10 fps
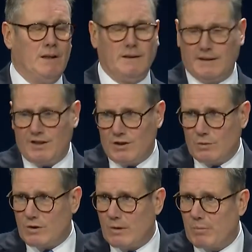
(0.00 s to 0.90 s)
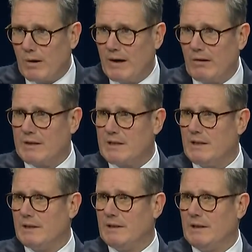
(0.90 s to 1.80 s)
This is also a
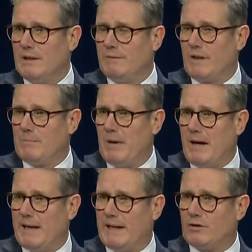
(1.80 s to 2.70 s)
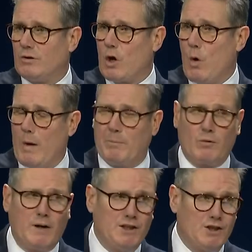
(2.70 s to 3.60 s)
priority for the bilateral
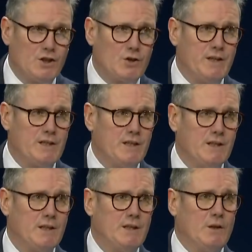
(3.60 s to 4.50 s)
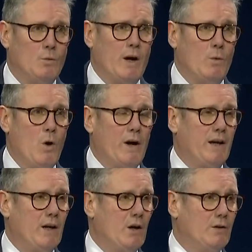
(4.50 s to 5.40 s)
cooperation treaty we are
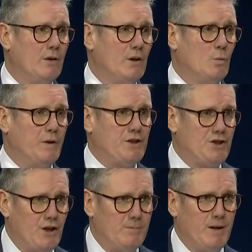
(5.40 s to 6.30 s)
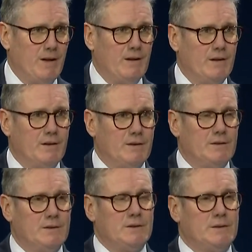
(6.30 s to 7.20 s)
working on with Germany.
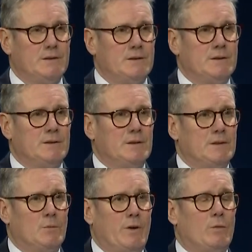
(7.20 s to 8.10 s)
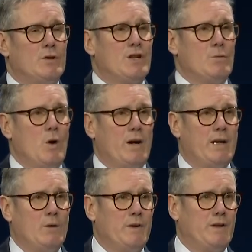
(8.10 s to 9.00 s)
We're also
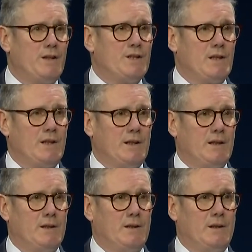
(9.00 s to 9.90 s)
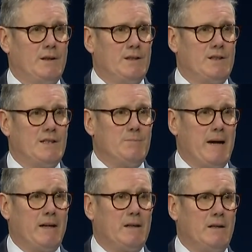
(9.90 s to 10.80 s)
working with Italy to
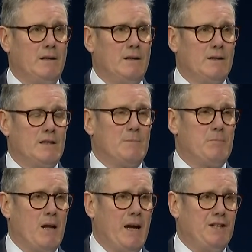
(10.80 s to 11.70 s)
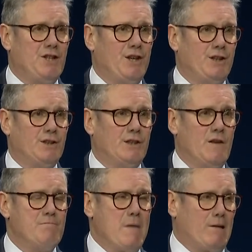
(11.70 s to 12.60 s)
dismantle the supply chains
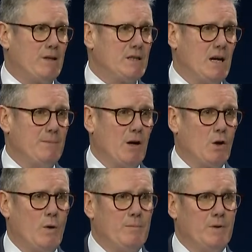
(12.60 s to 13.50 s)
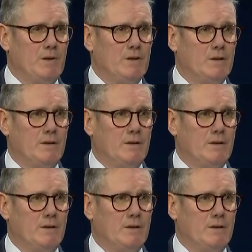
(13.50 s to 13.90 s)
of maritime equipment,